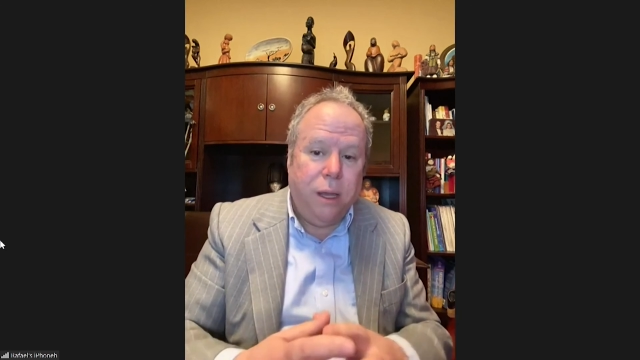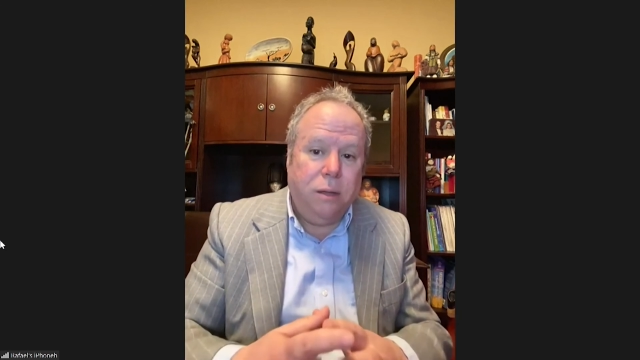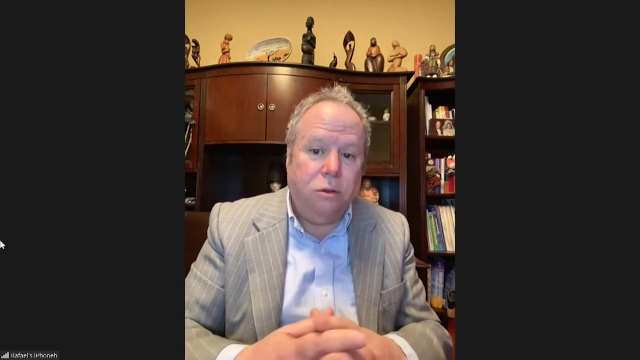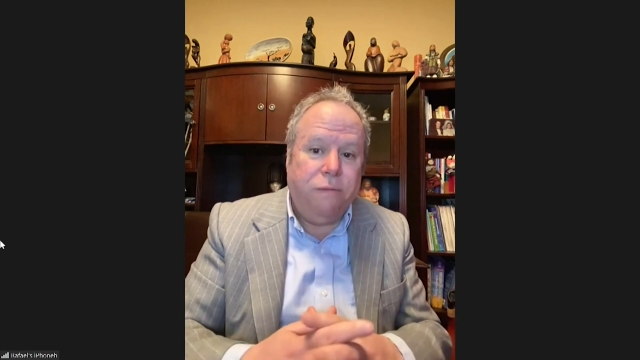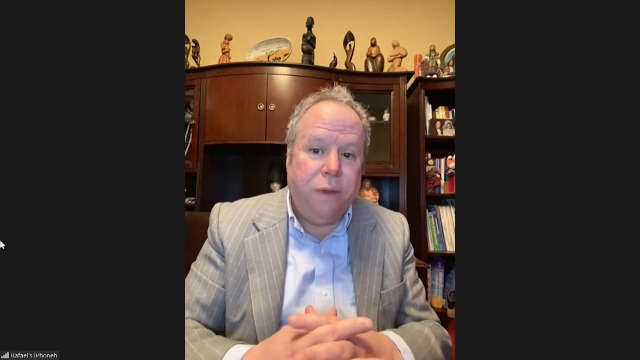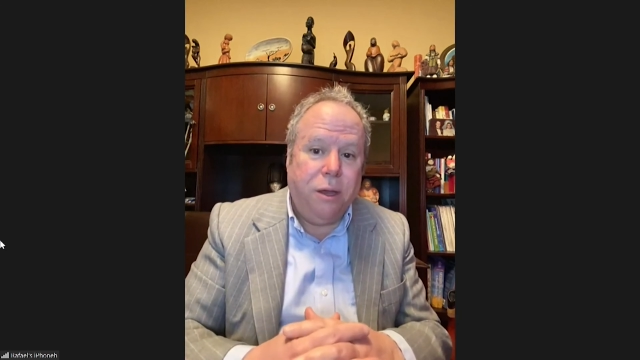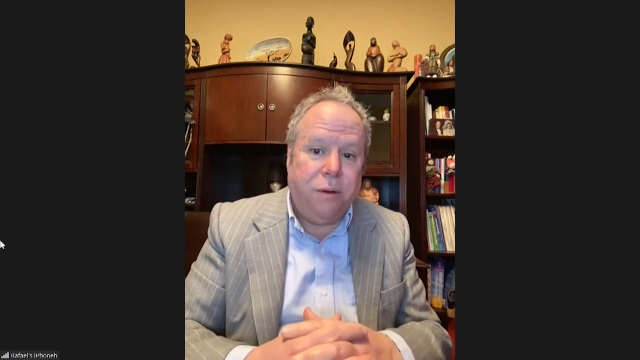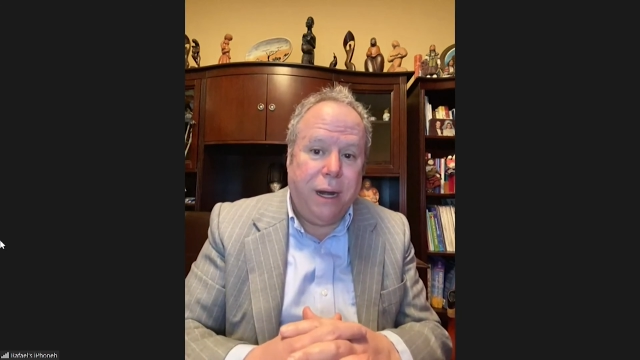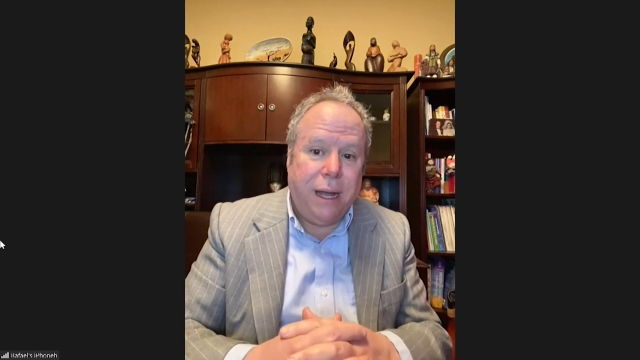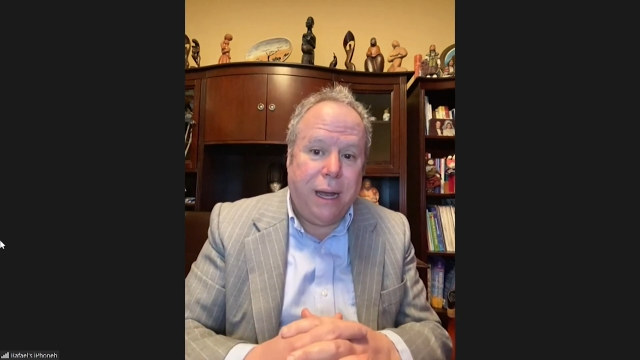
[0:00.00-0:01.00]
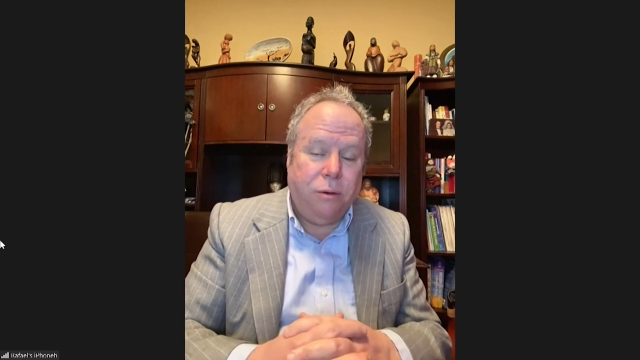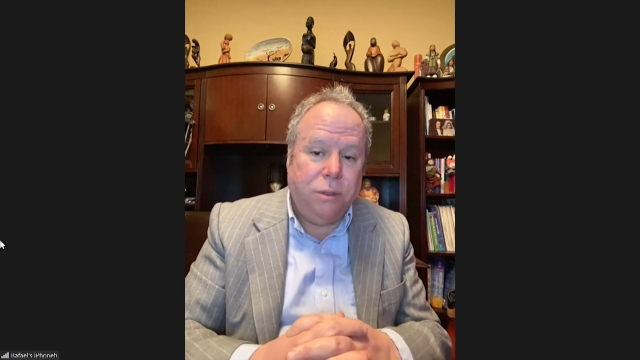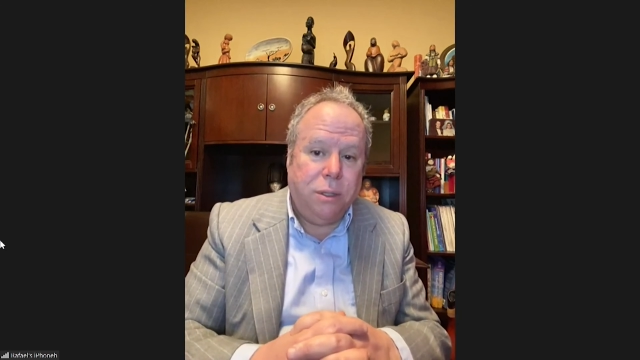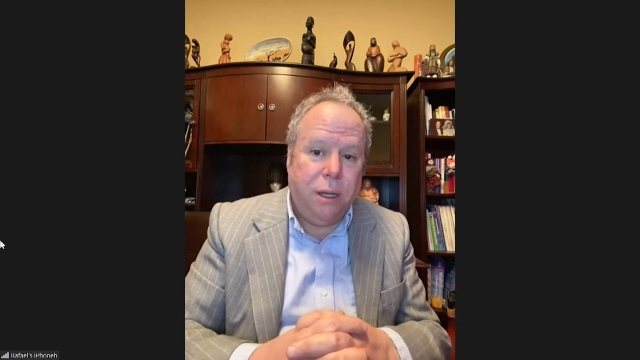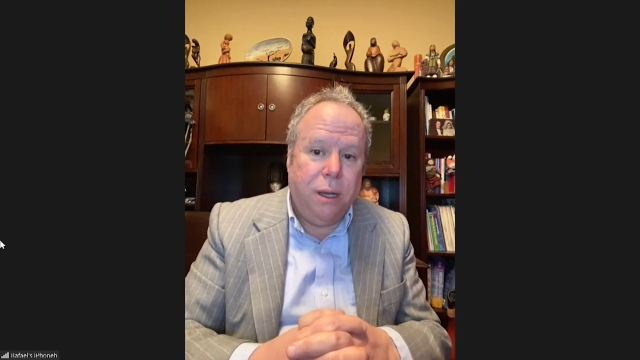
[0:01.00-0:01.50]
figure it
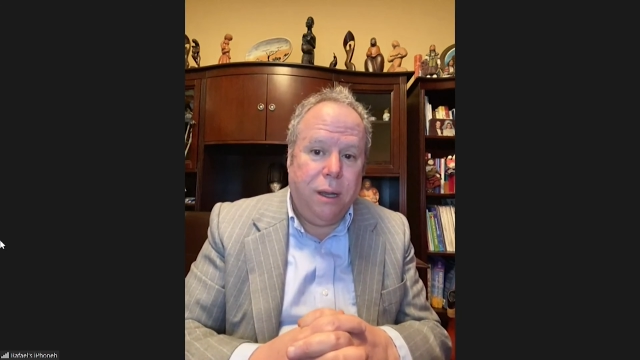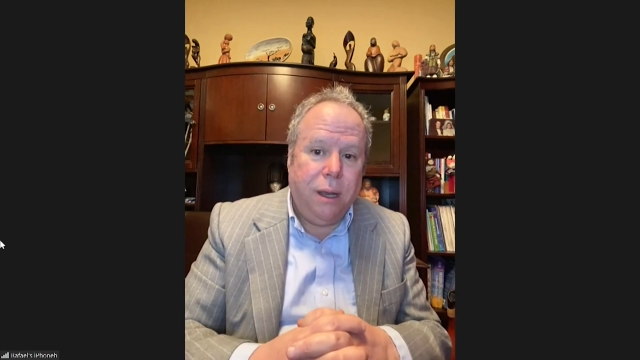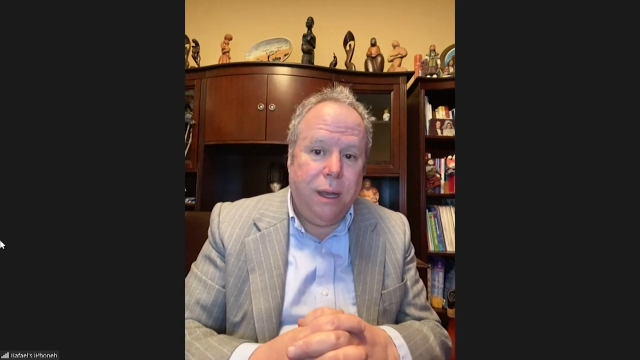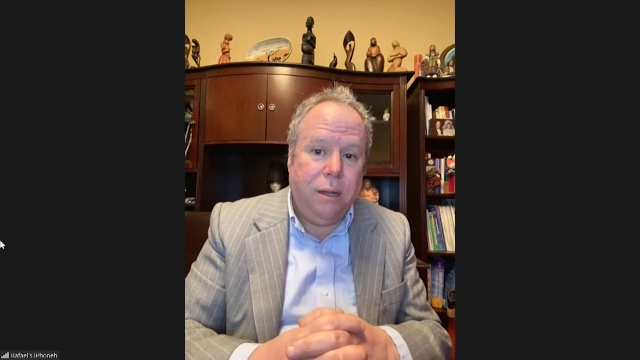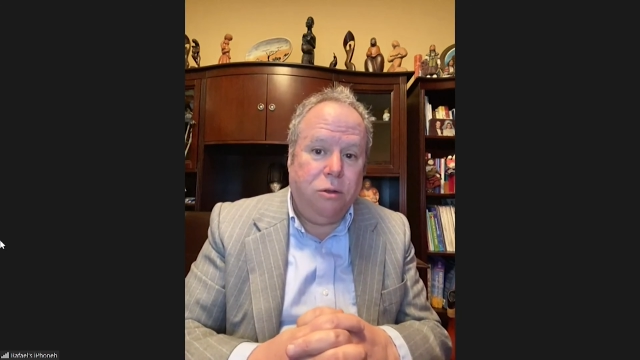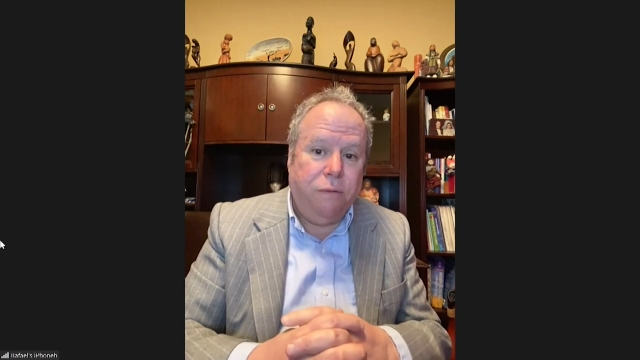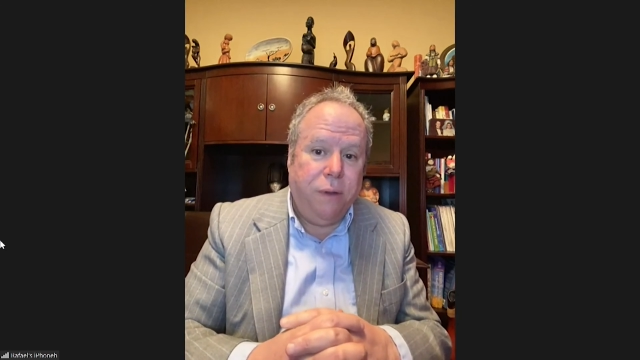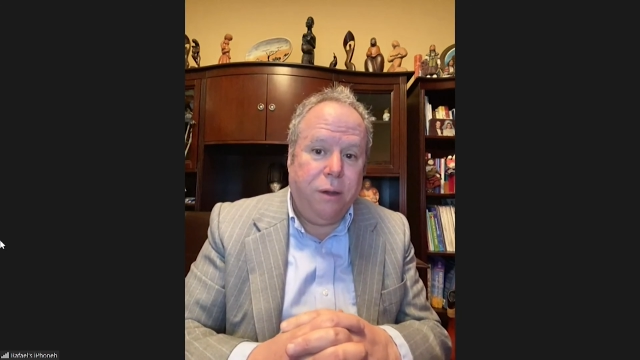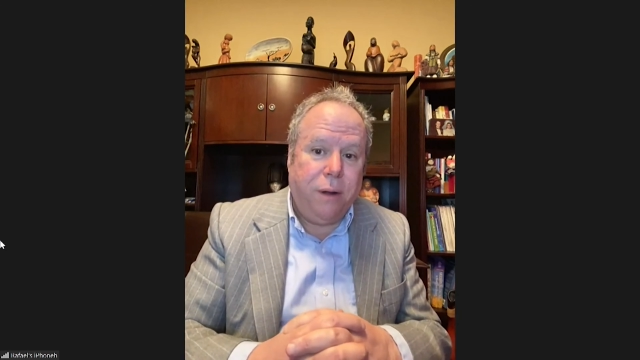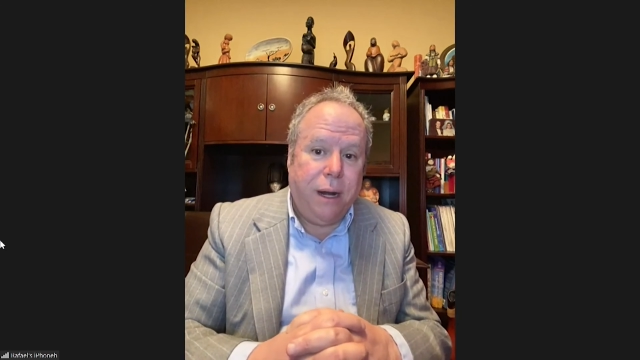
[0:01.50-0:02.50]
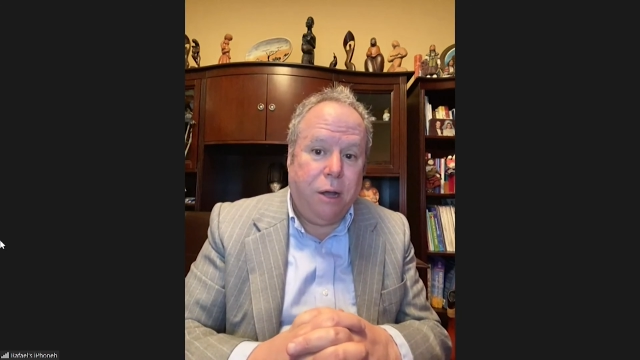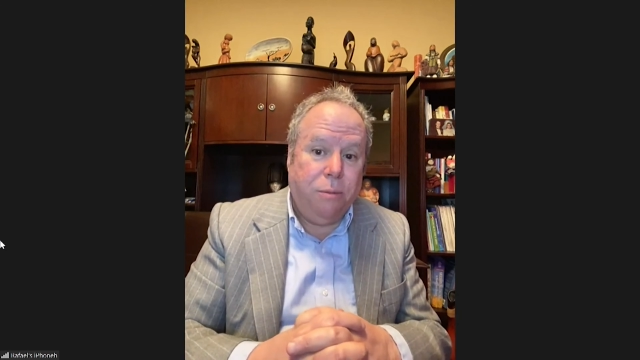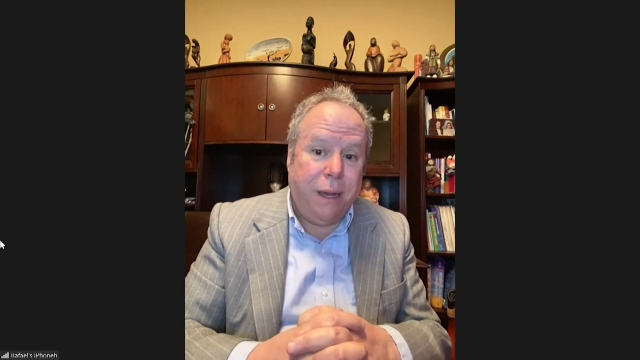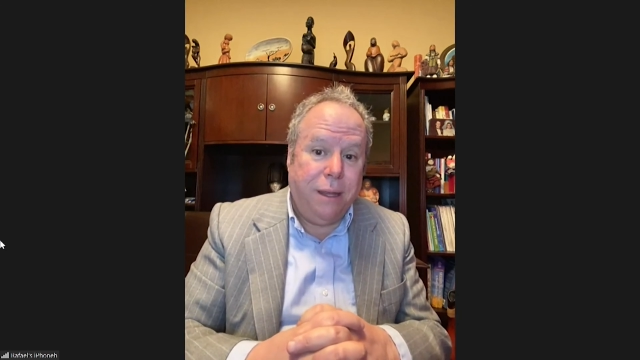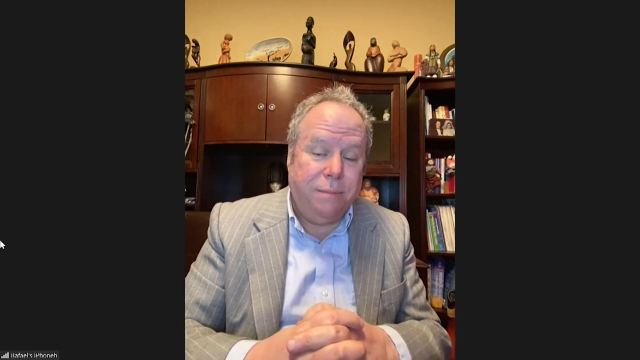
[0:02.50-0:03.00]
out by